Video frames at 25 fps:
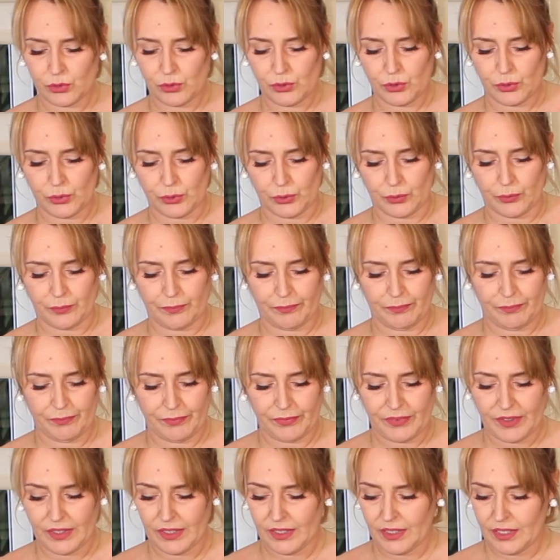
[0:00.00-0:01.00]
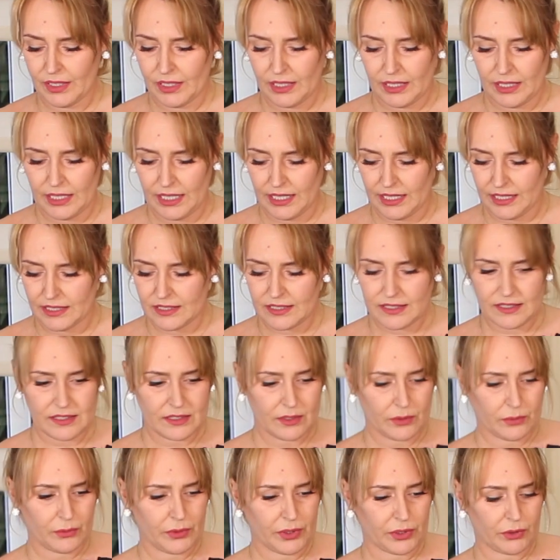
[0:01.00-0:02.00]
to do
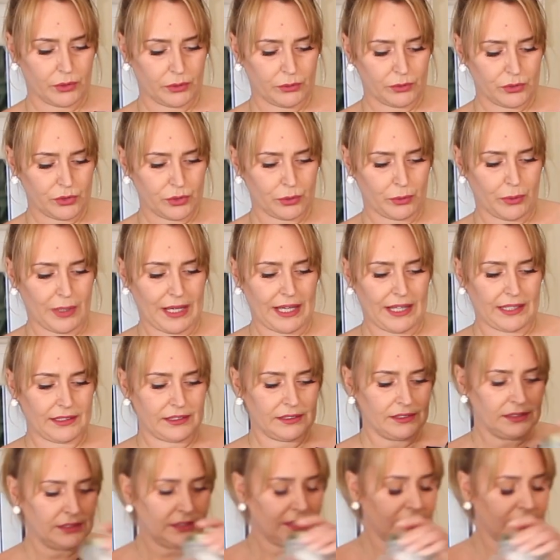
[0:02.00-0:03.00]
is we're going to add